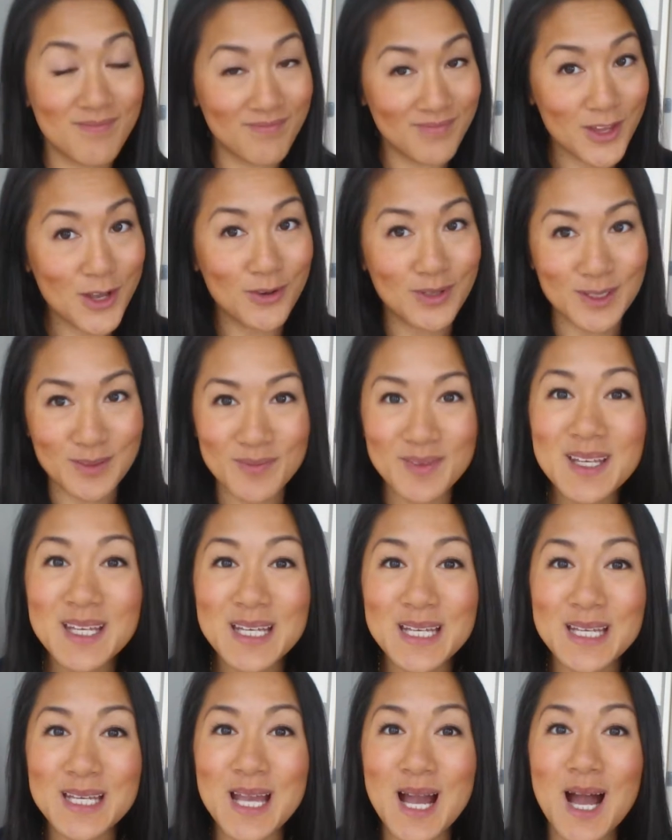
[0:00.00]
knowing
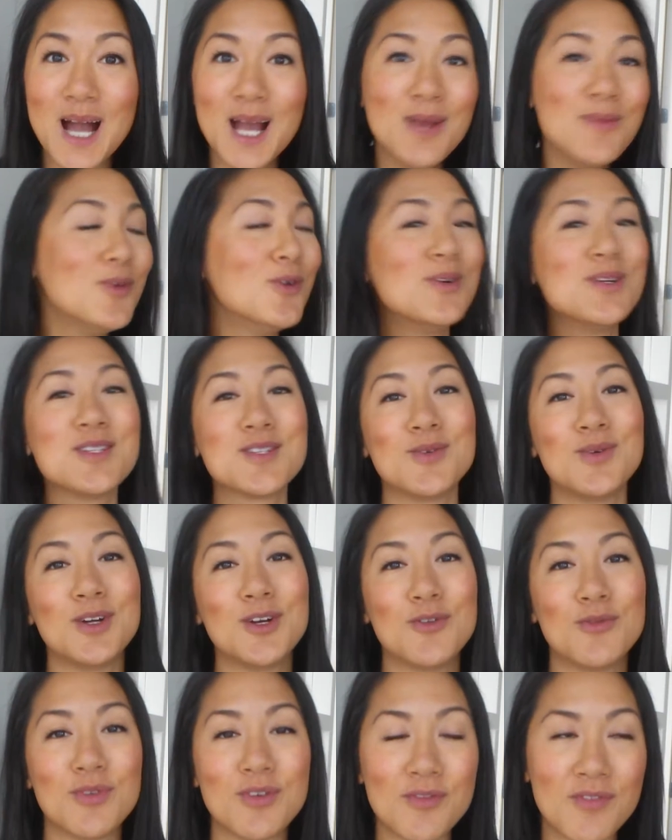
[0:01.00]
me, I'm going to
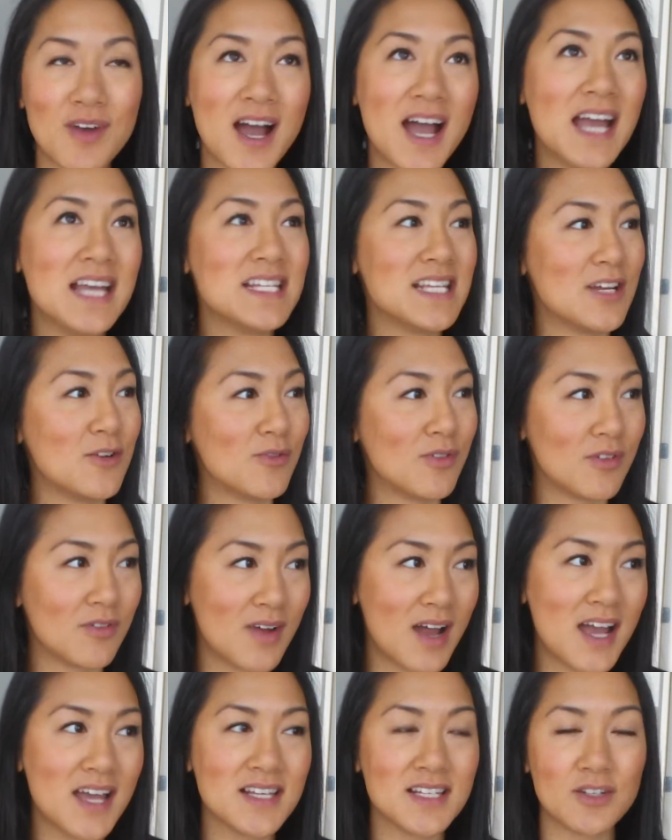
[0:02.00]
want to revise it and
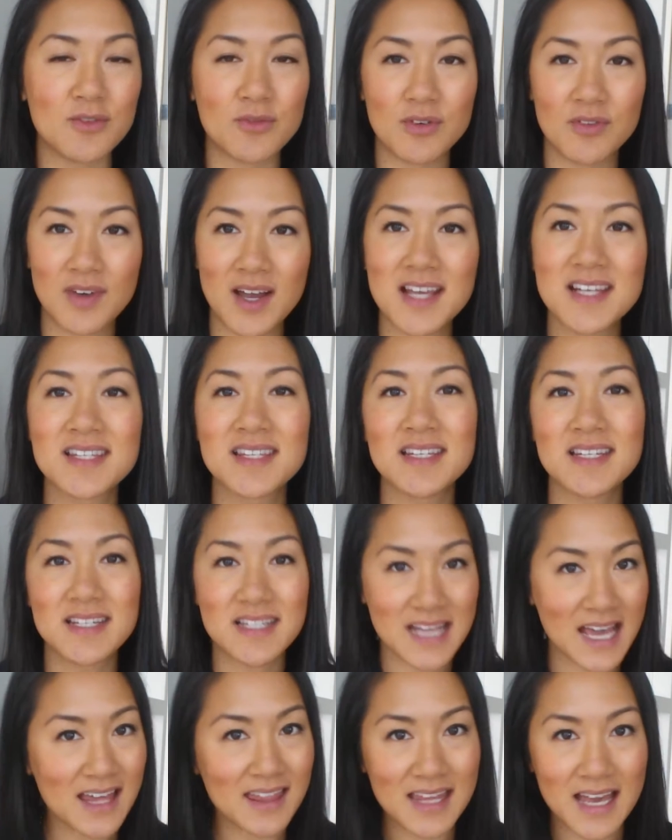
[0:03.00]
revise and revise the
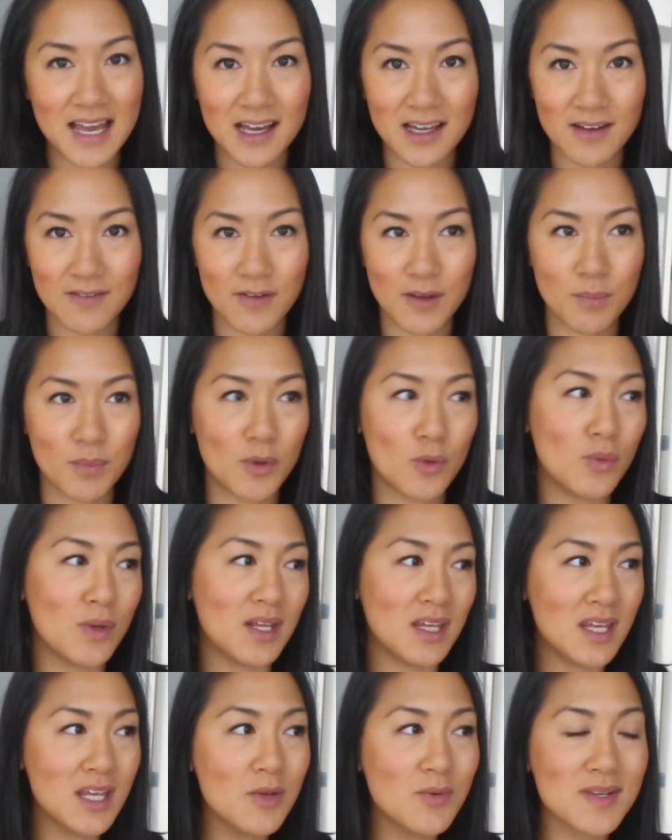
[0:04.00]
death out of it. But
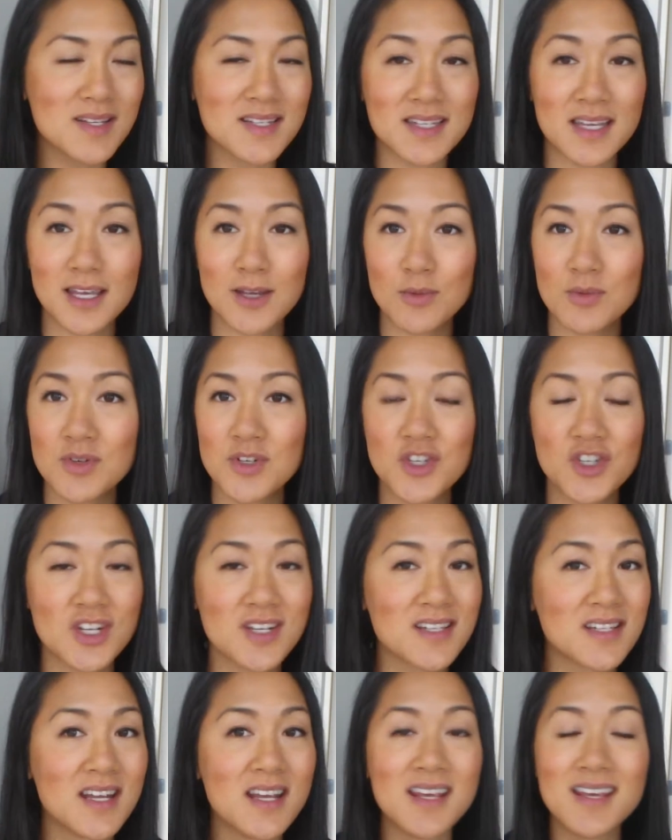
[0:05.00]
what he was saying was
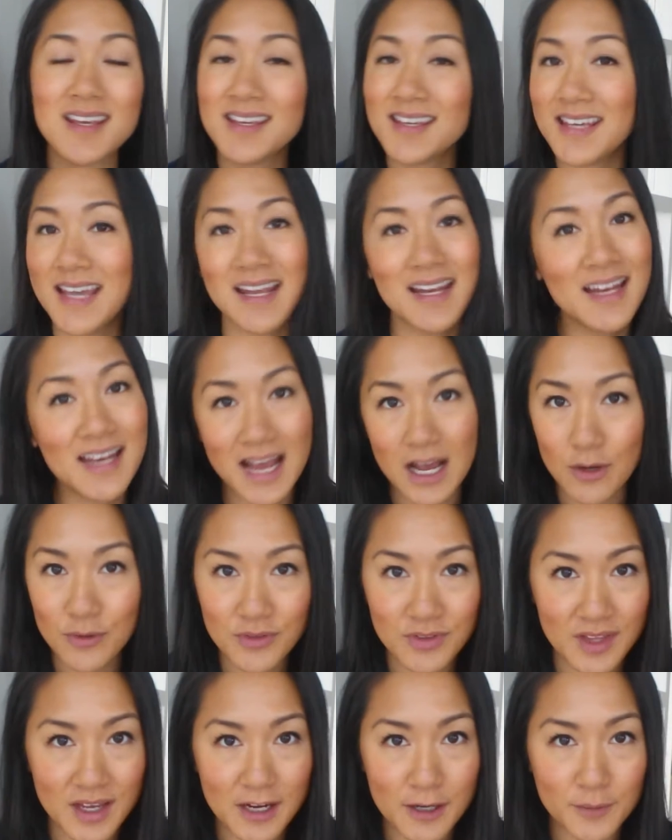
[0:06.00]
just get it
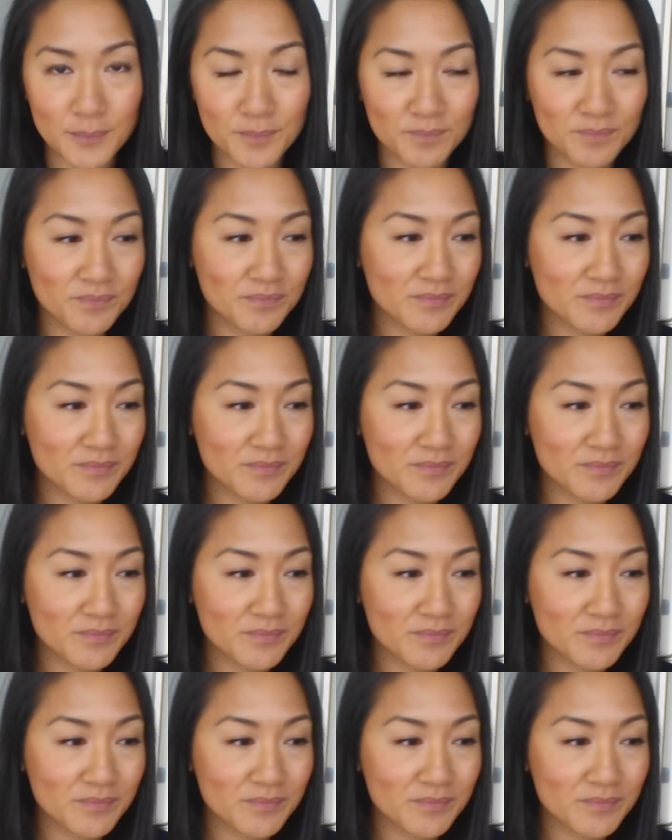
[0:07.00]
out there.